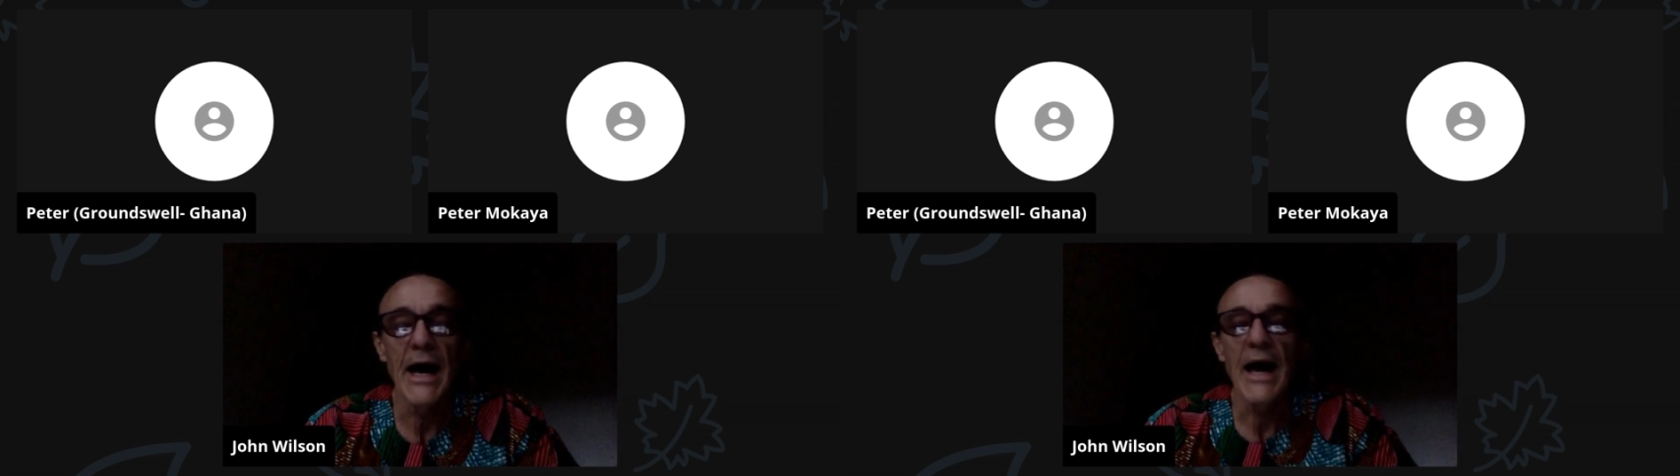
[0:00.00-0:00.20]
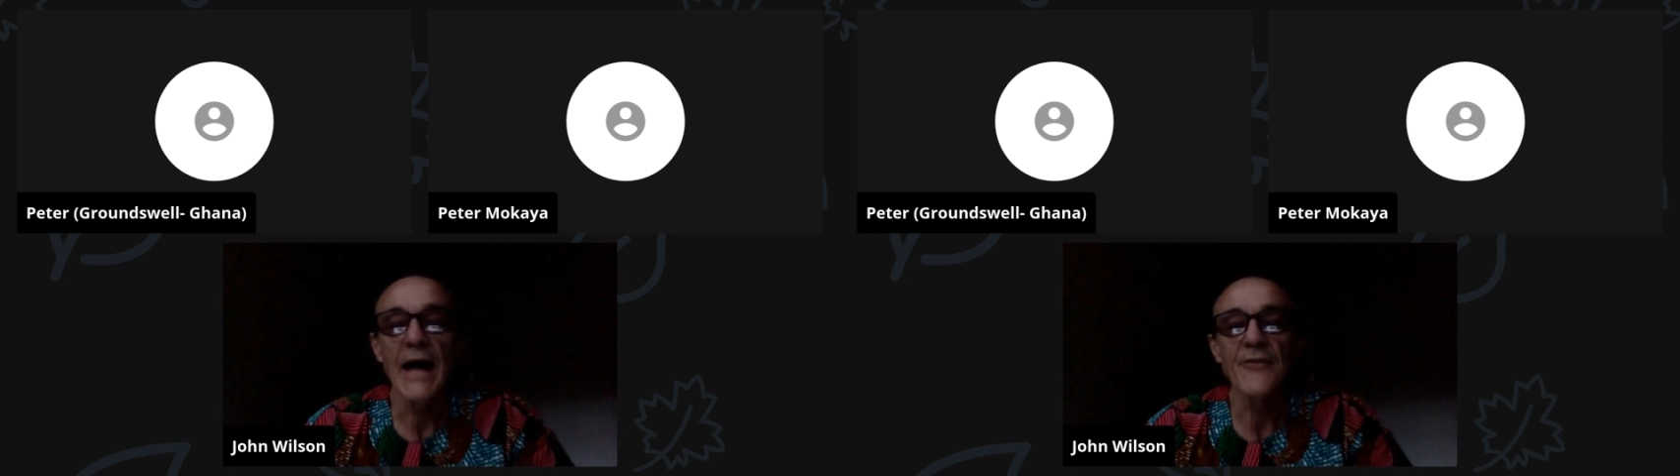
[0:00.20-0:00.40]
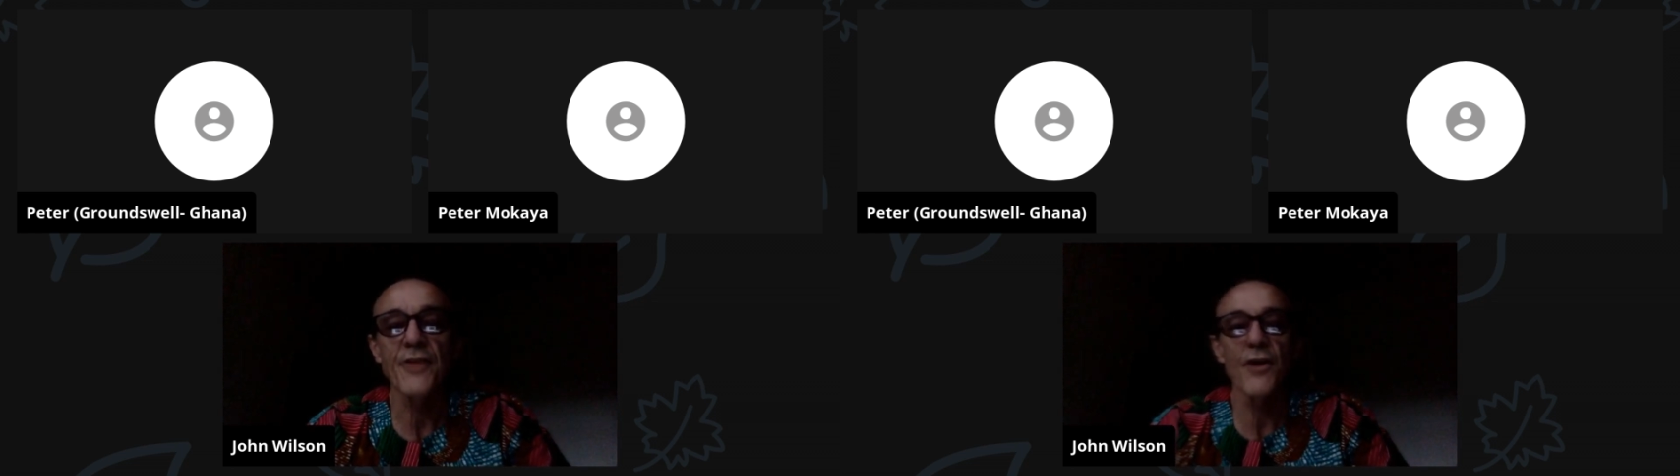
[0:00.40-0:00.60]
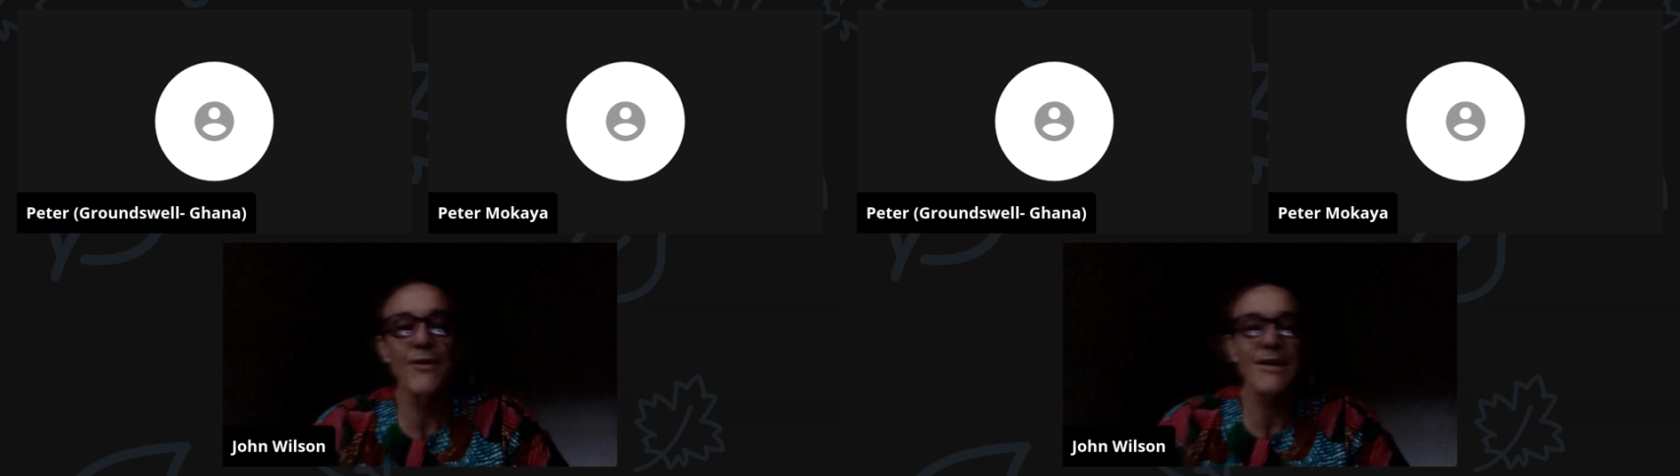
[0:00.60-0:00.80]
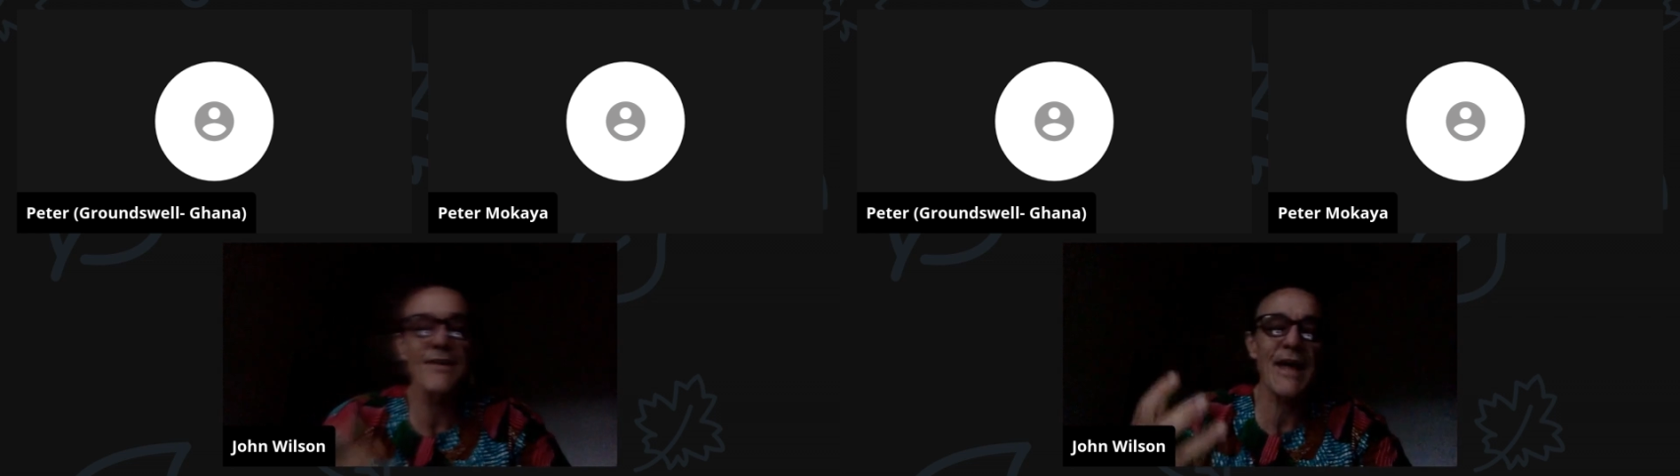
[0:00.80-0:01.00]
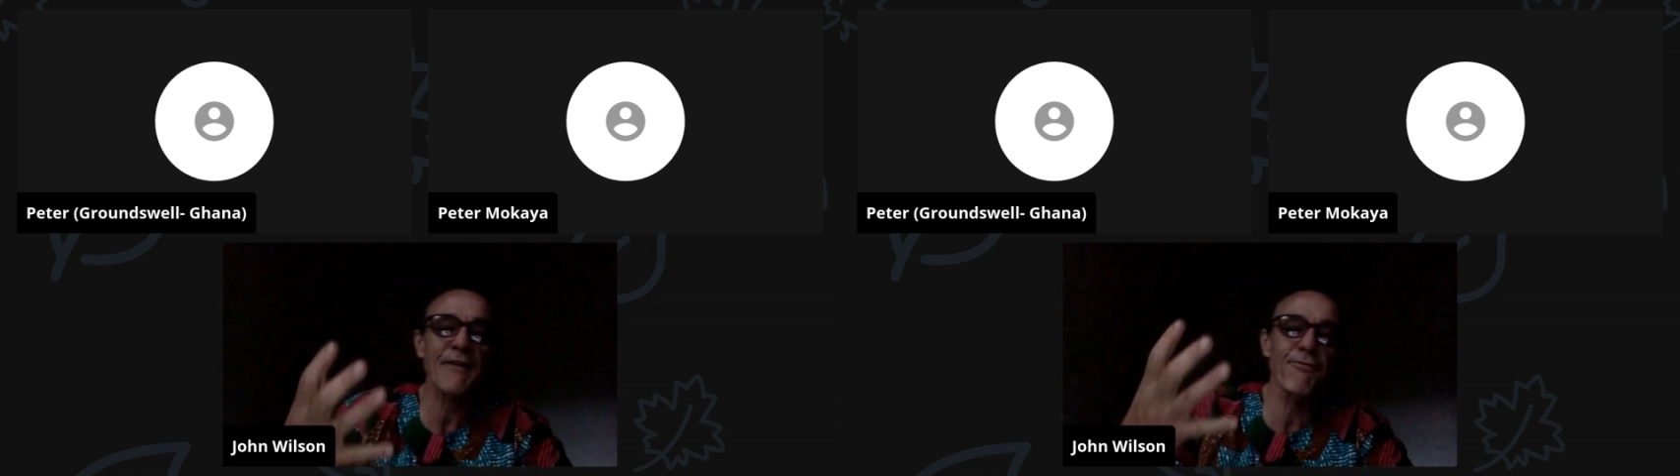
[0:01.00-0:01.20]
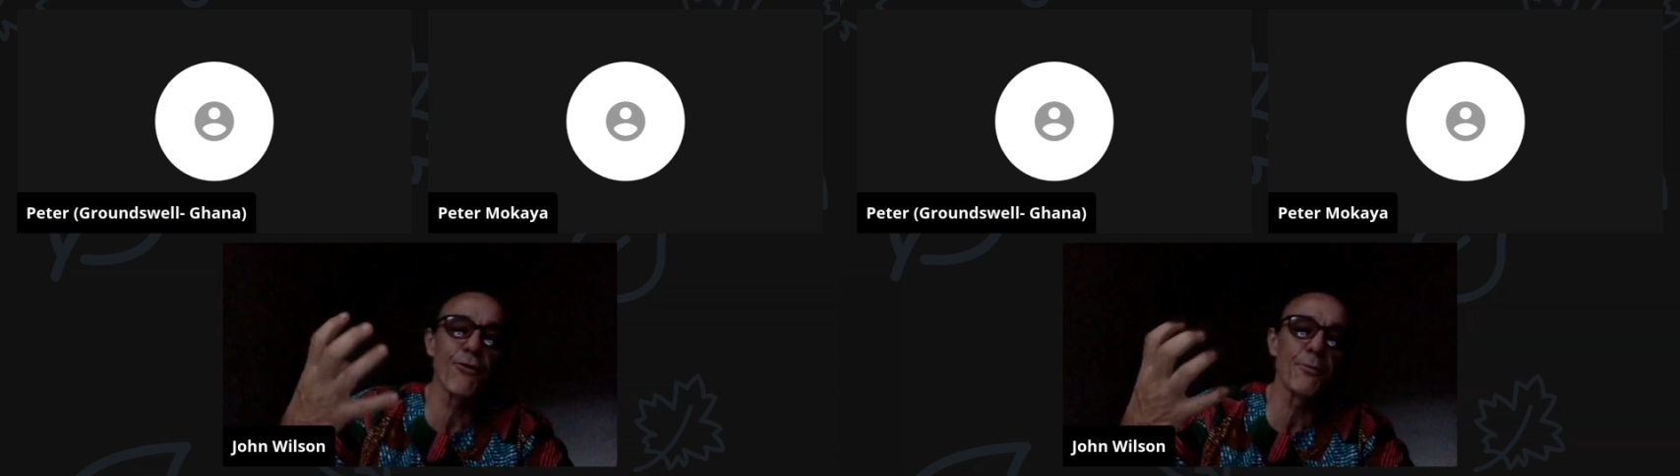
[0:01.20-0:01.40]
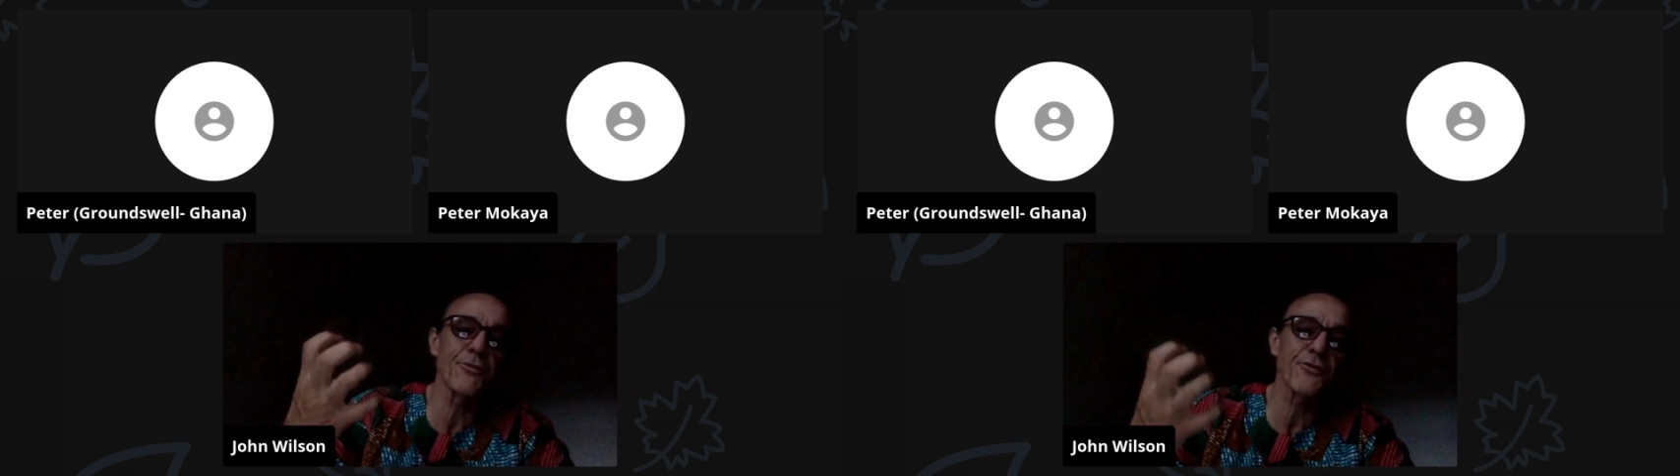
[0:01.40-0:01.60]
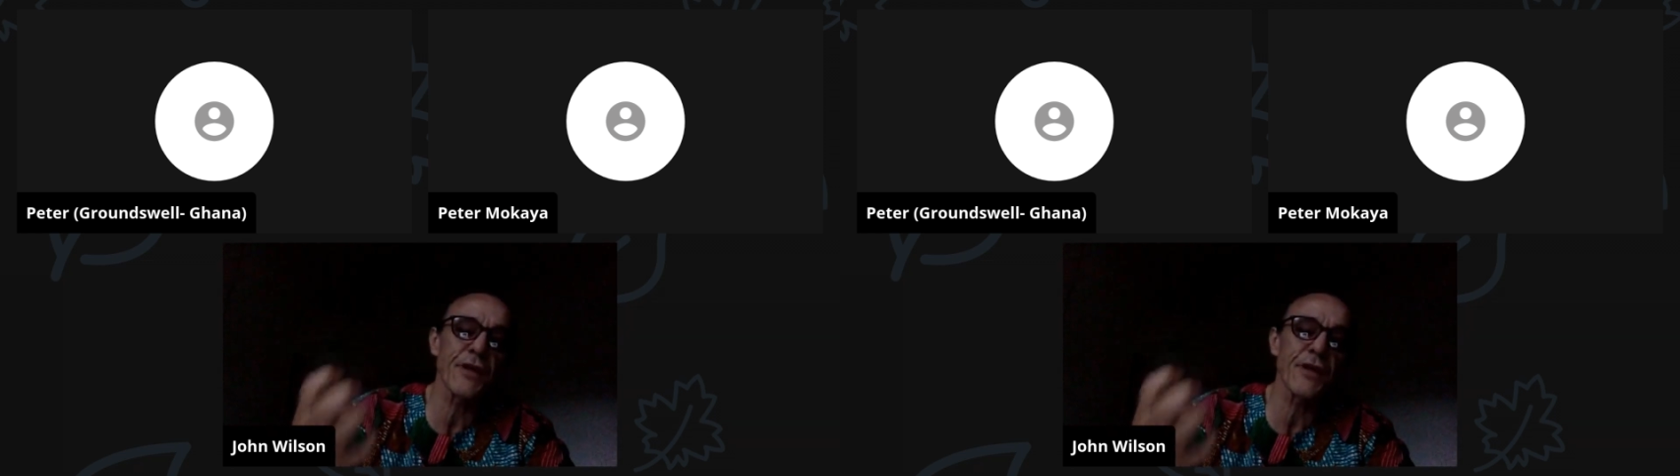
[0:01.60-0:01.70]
And so that forms